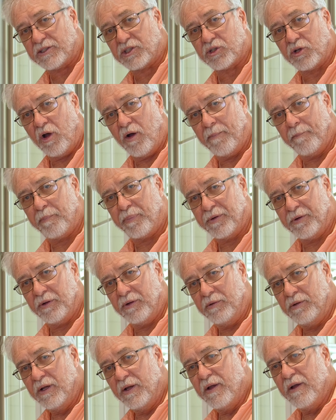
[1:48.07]

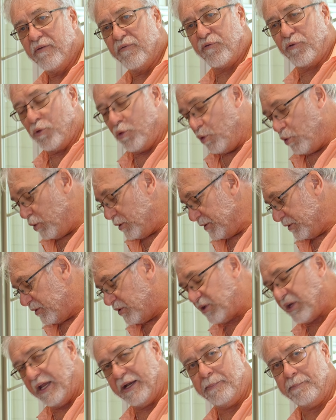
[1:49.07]
sample for
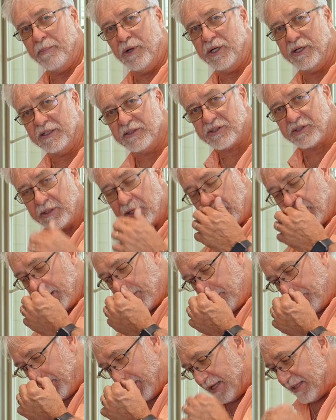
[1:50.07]
10 minutes.
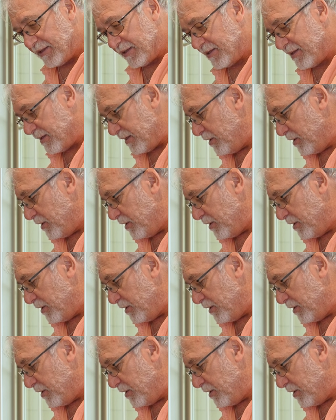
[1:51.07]
But